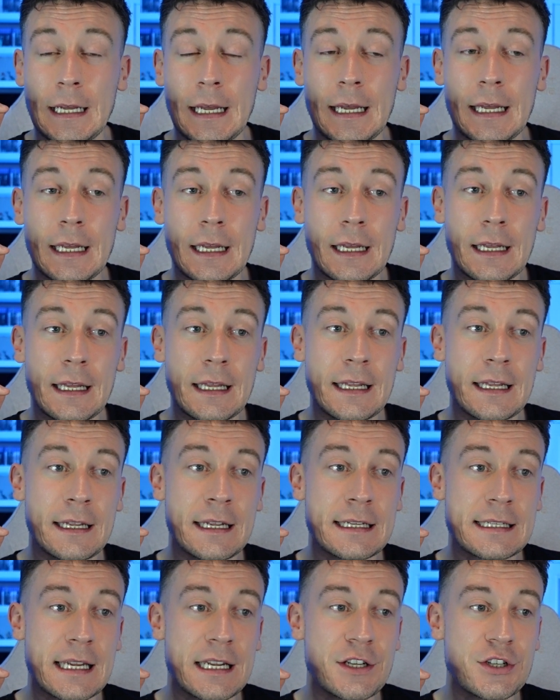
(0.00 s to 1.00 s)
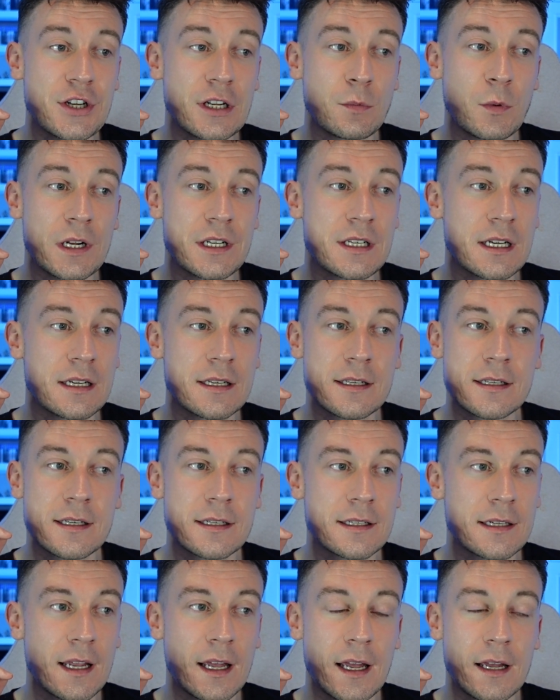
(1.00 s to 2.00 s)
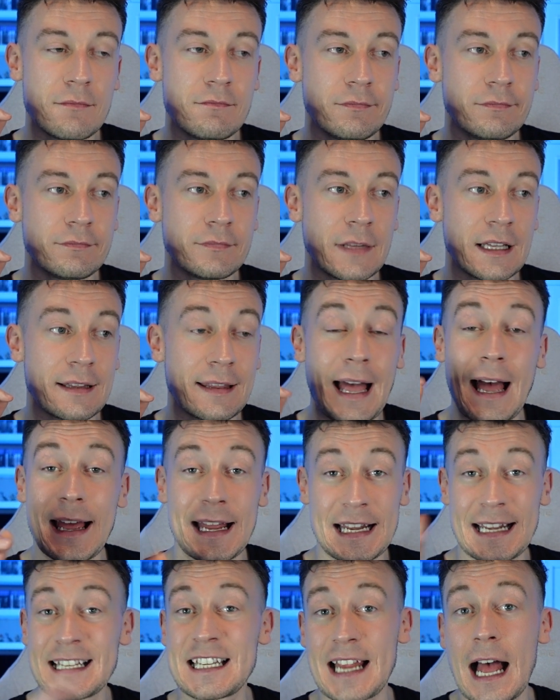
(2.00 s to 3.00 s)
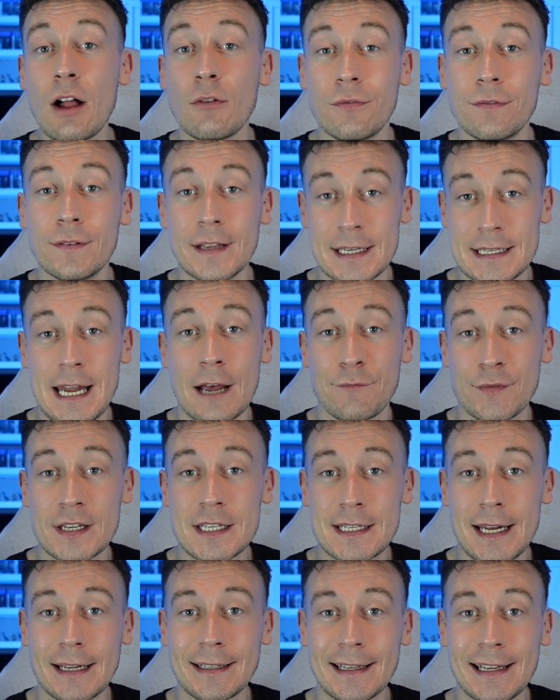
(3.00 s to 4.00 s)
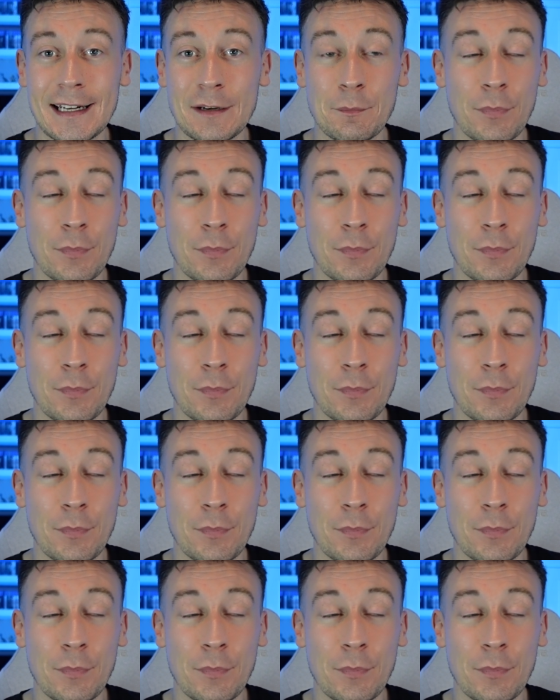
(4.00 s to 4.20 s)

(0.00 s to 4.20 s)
is injured, which is that itself is devastating.